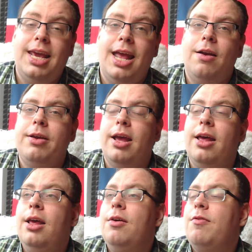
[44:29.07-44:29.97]
area,
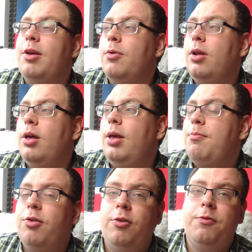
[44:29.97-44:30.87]
they want to
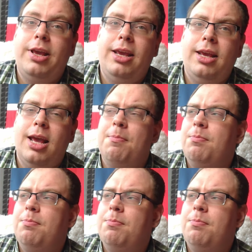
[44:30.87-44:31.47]
improve the